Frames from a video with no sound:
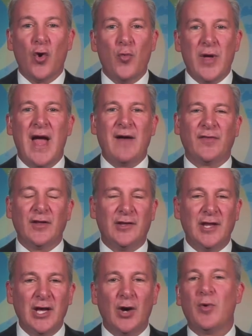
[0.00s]
We have to
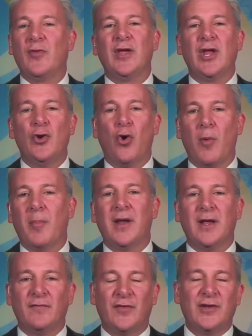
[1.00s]
deal with the
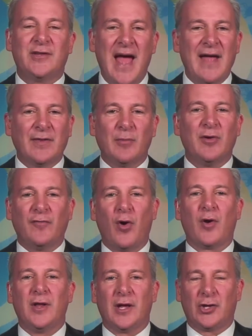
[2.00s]
enormity of the debt that we've
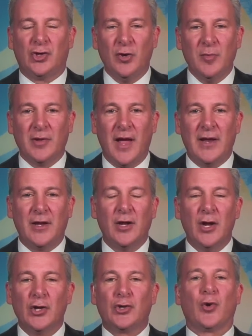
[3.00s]
already accumulated
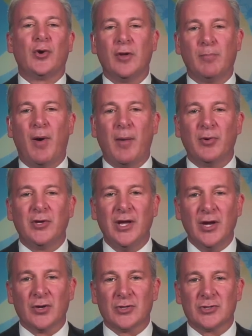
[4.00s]
during the bubble
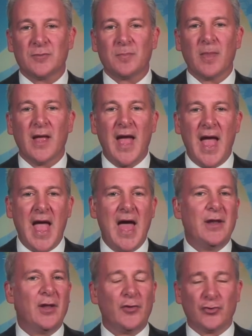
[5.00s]
years.
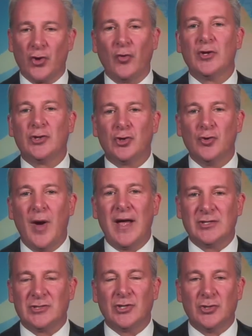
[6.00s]
And there's only two
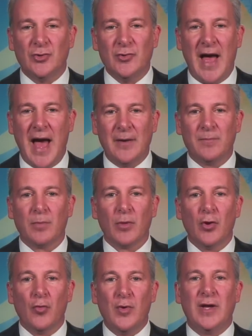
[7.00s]
ways to do that.
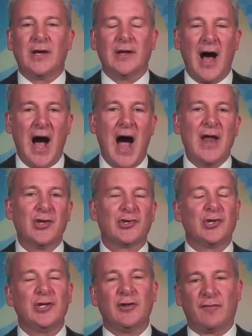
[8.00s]
We can
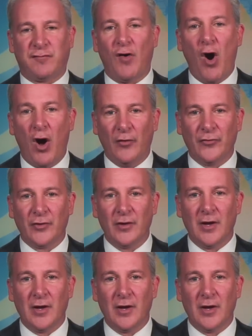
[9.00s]
honestly default